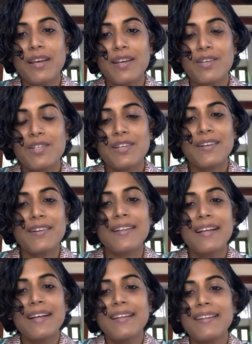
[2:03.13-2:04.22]
Asia,
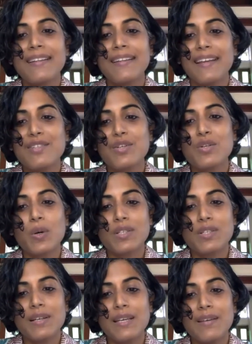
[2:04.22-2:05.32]
the Indian
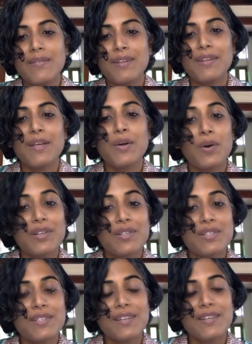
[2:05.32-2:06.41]
Quarterly with the
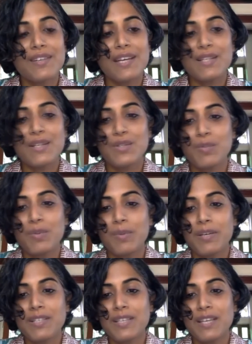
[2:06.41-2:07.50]
ecologist and writer
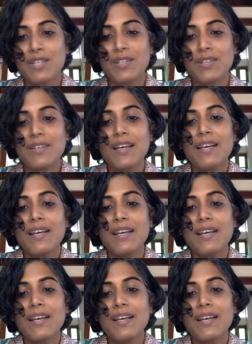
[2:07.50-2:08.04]
Suprabha Seshan,